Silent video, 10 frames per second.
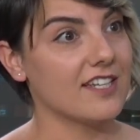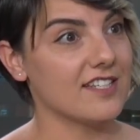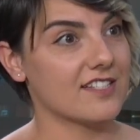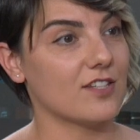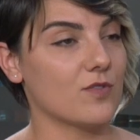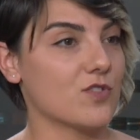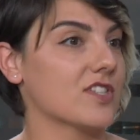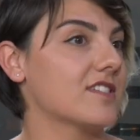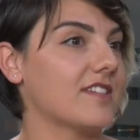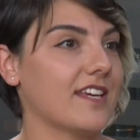instead of
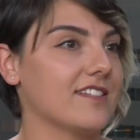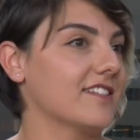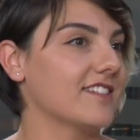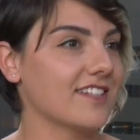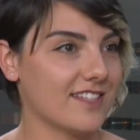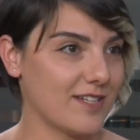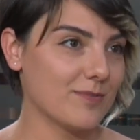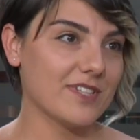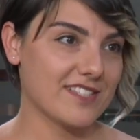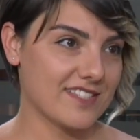just headhunting
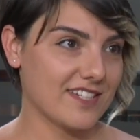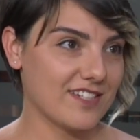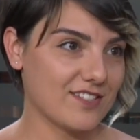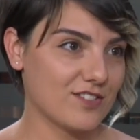them let's say